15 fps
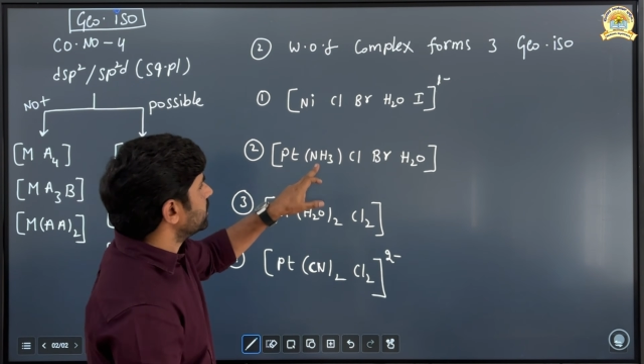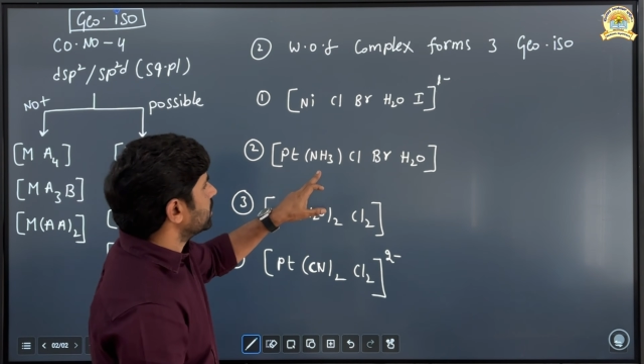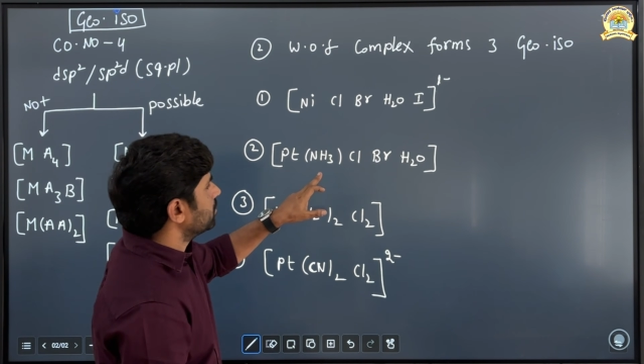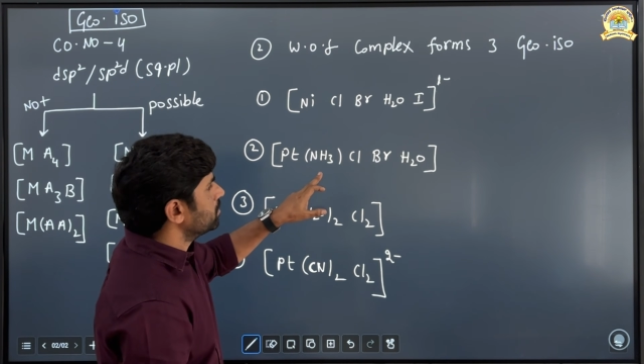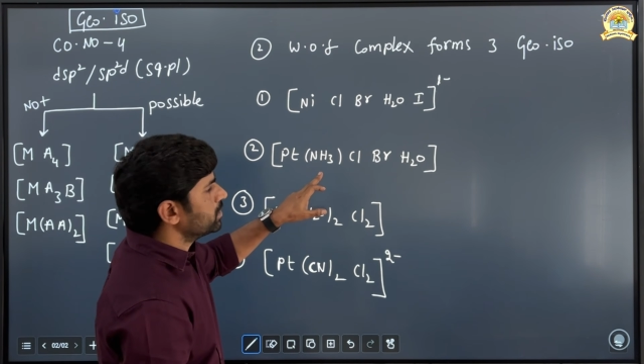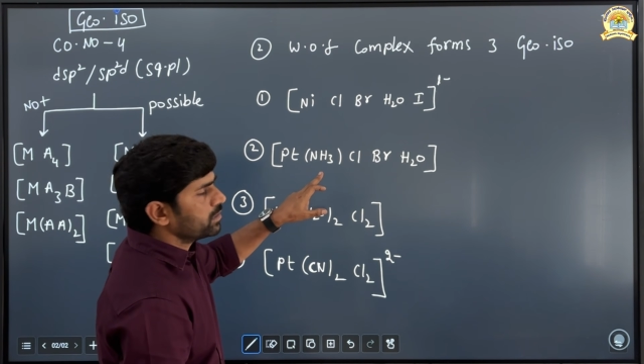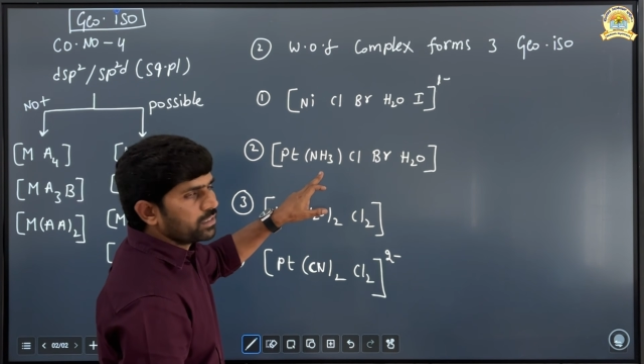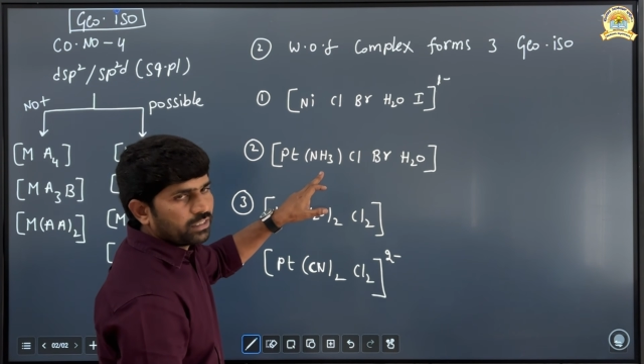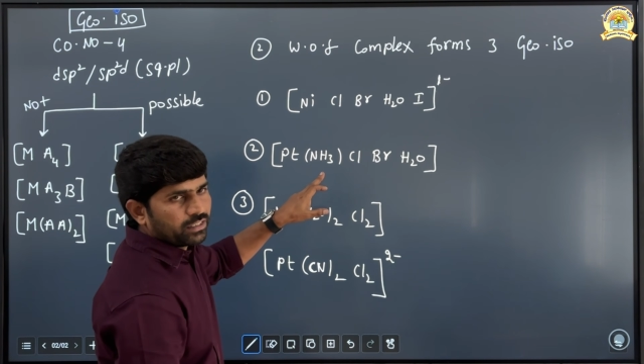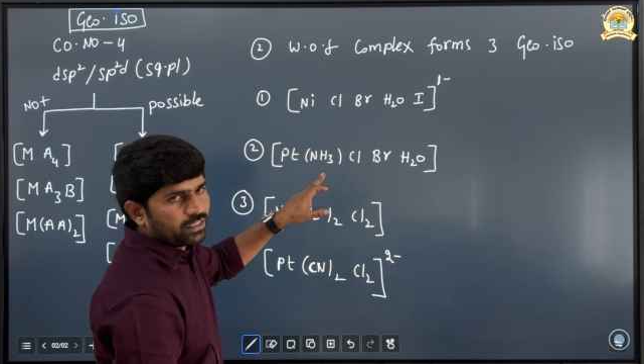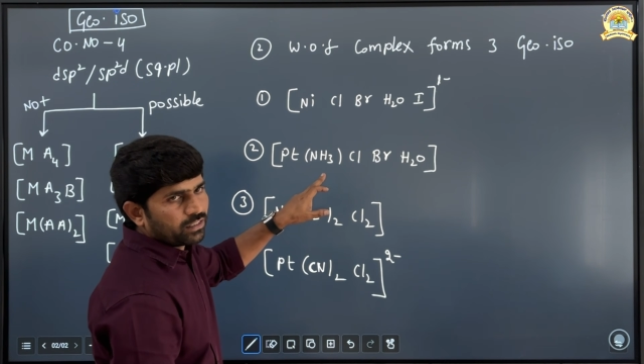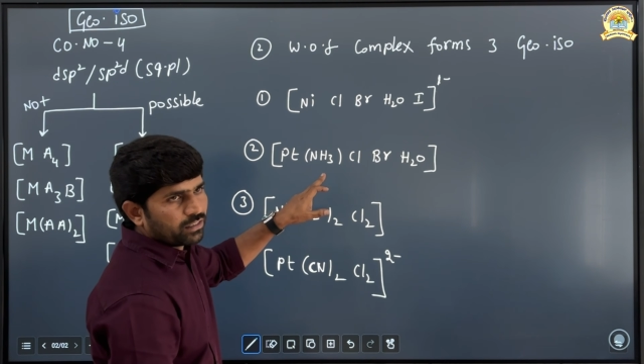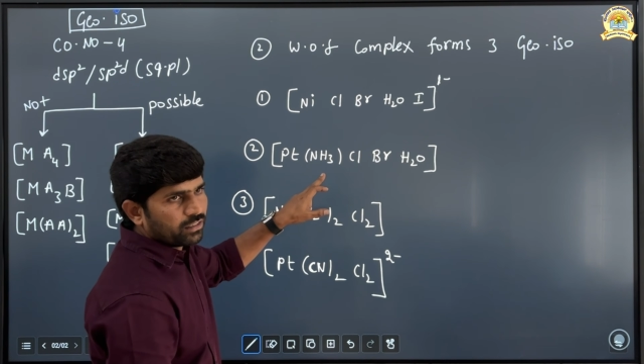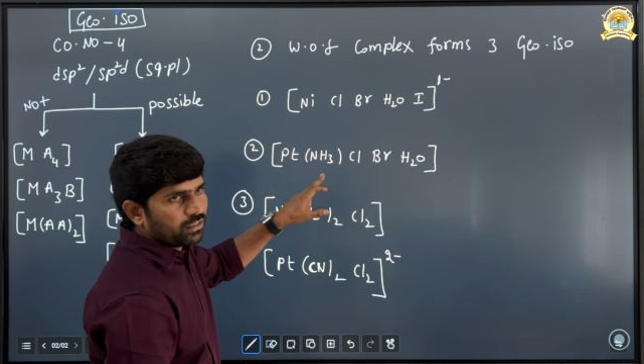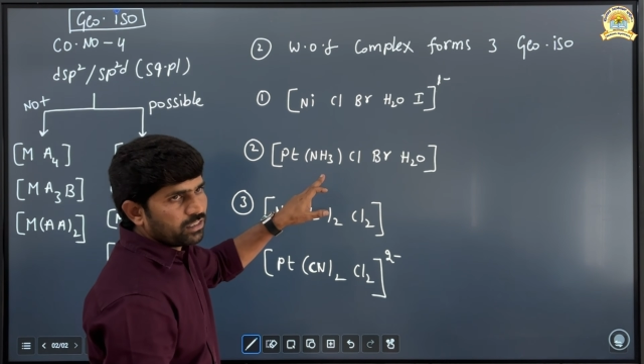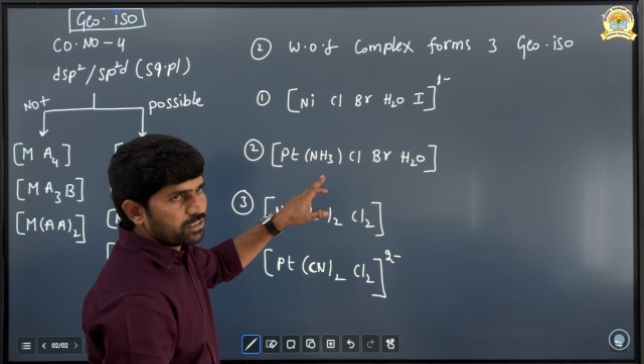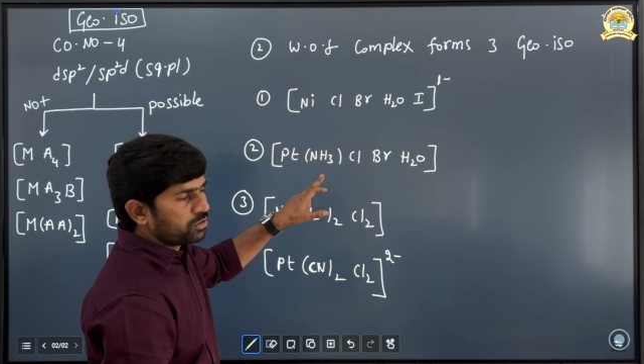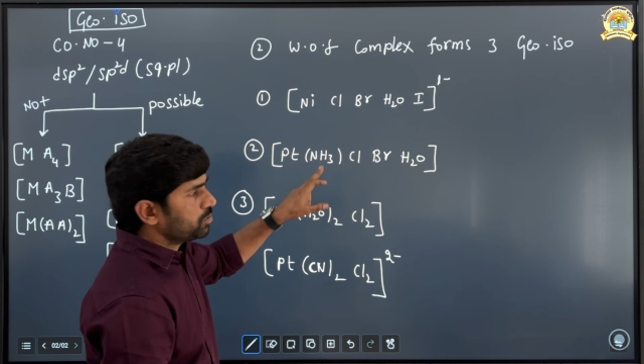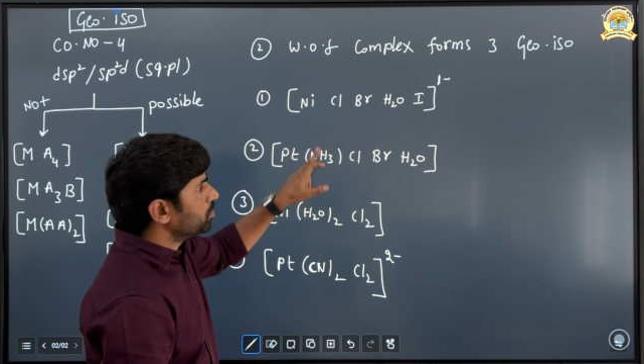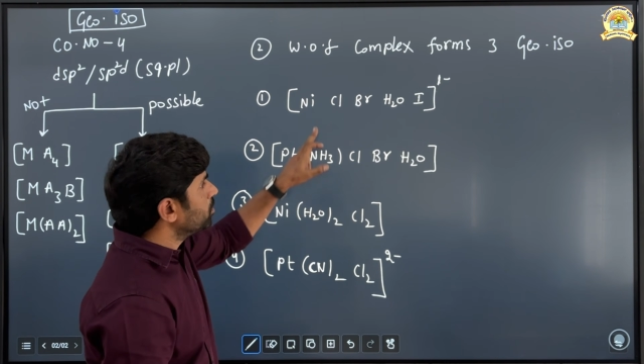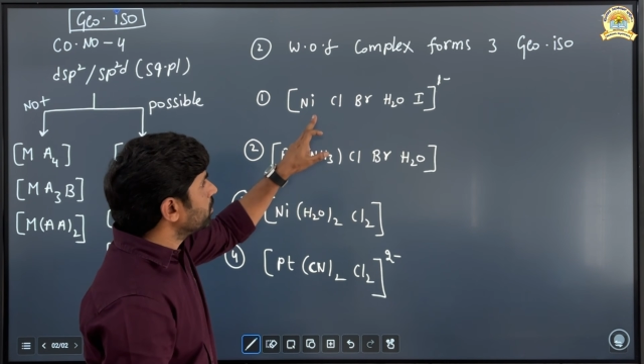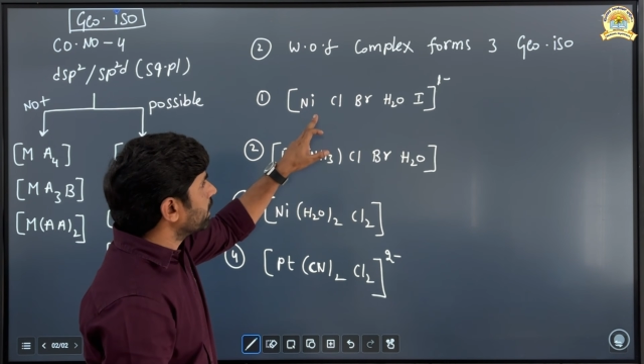observe here, in these
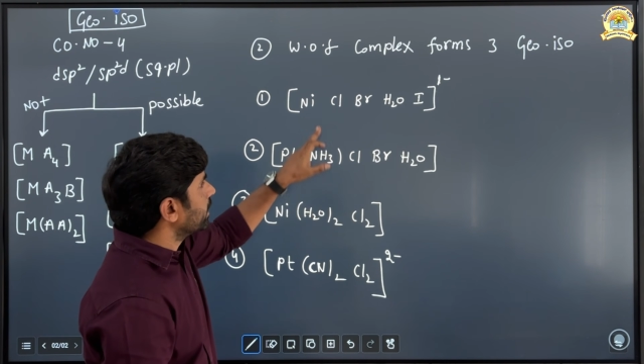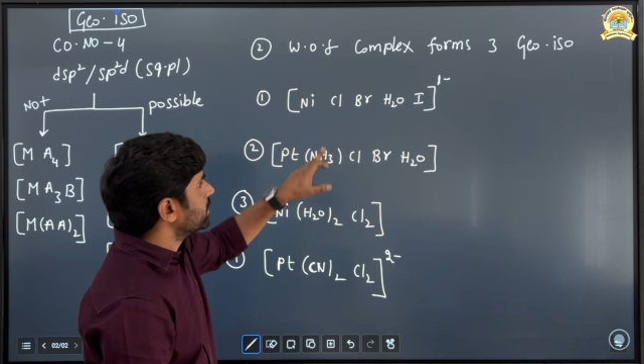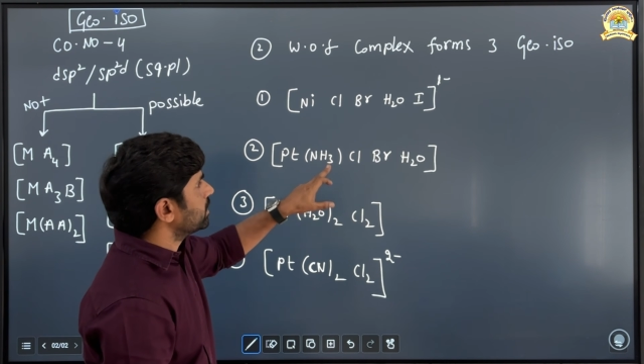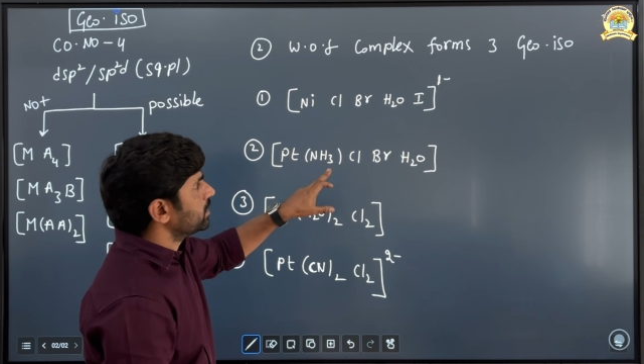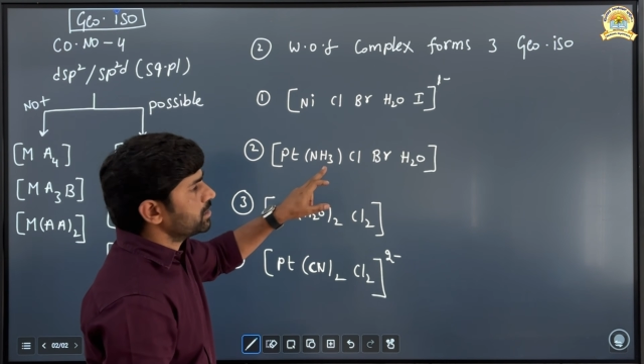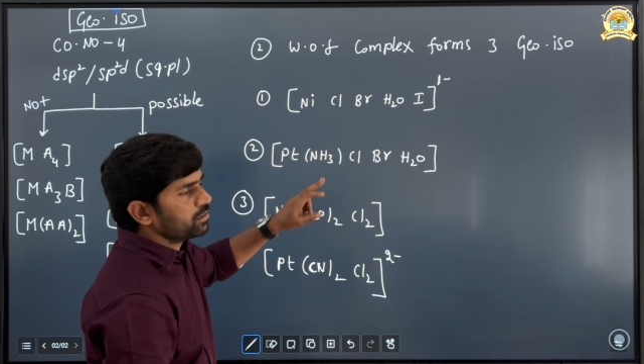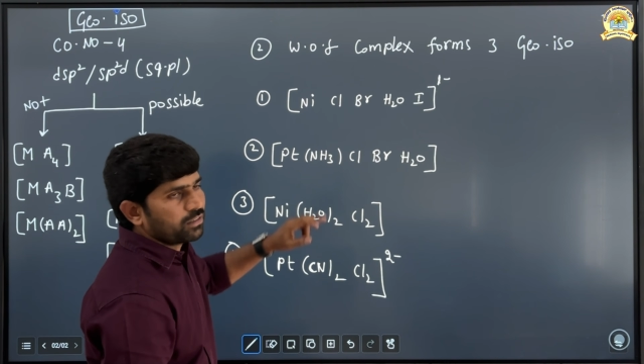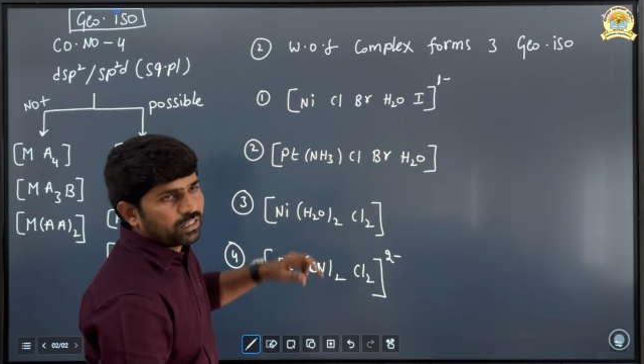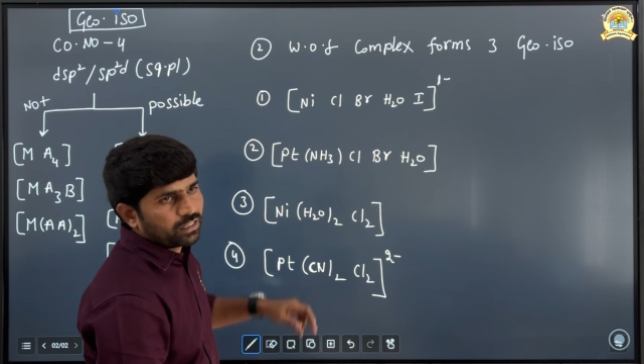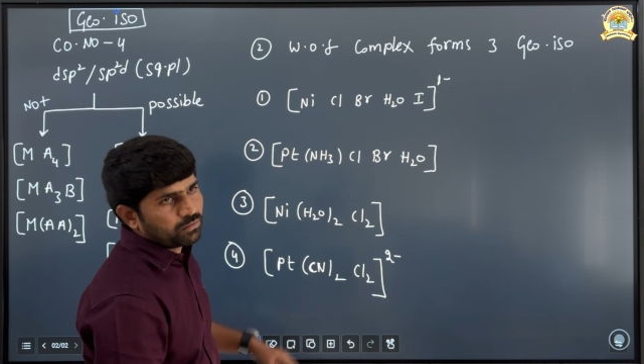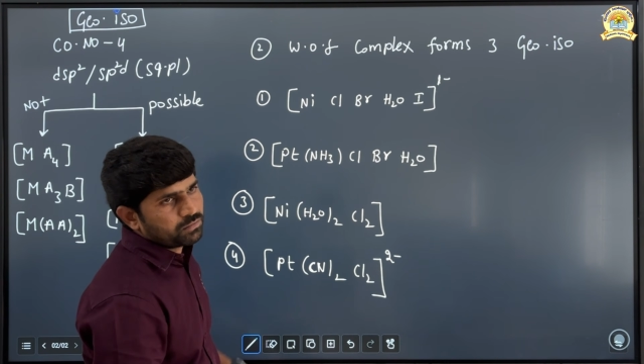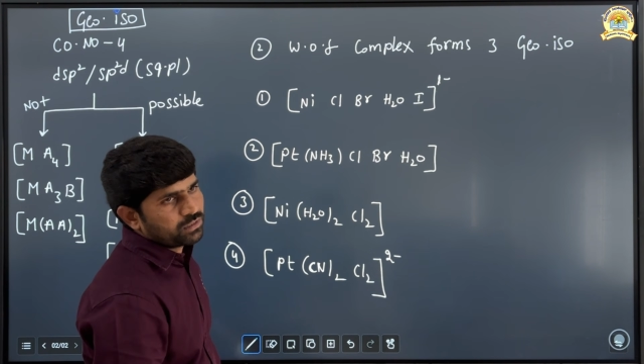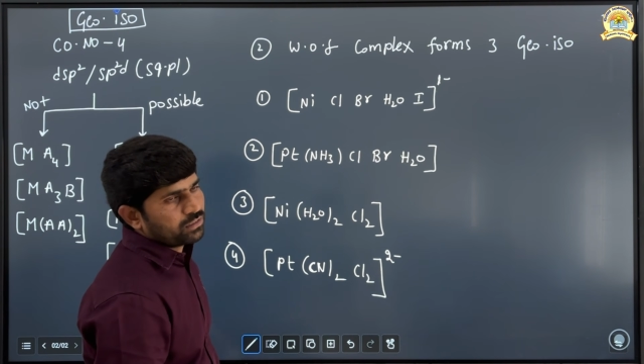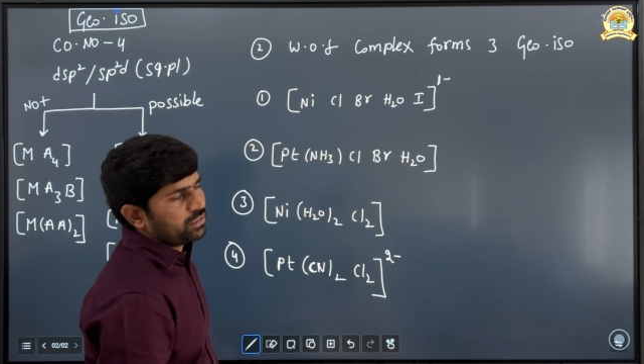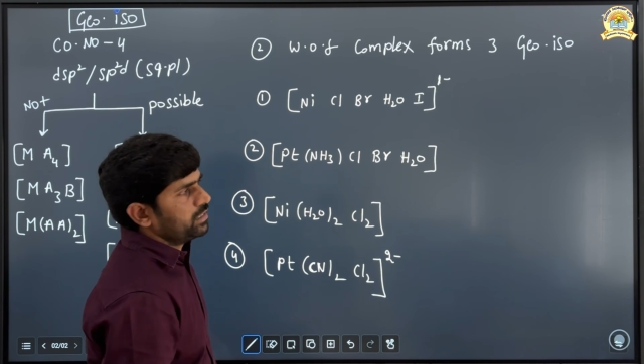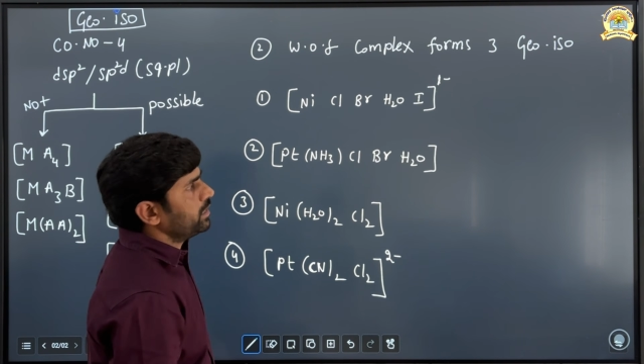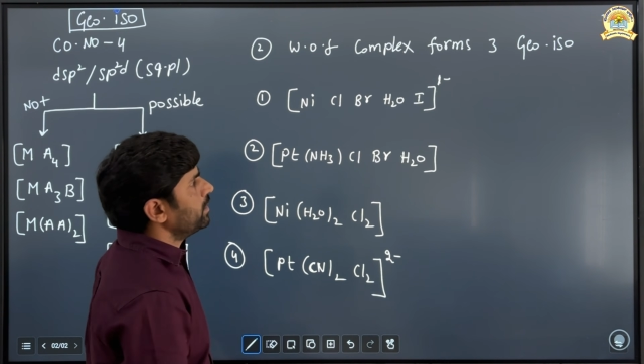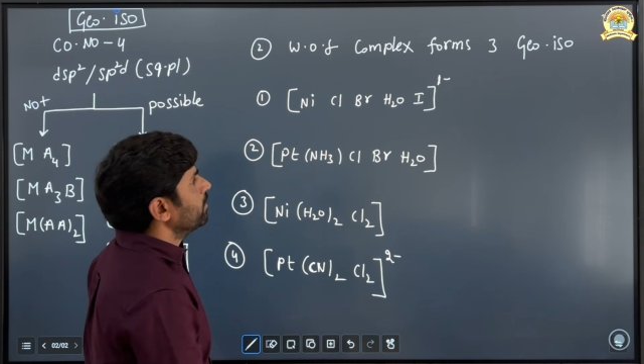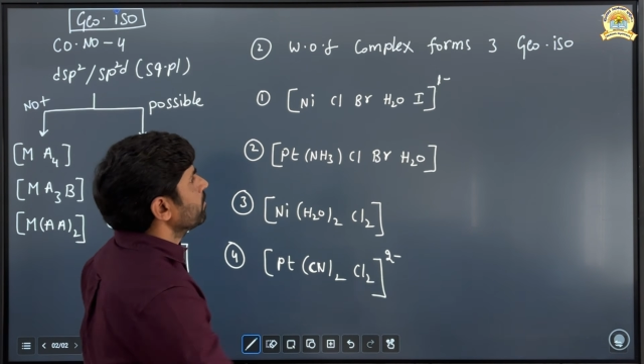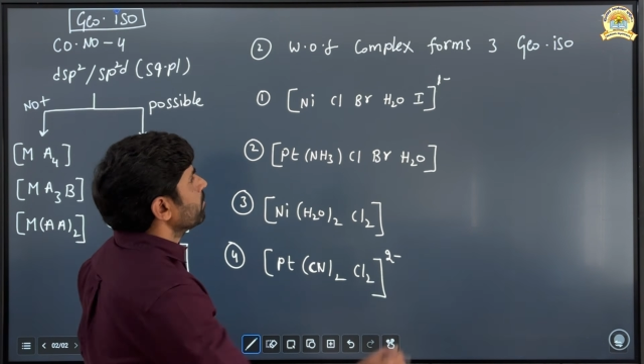two cases you can observe here.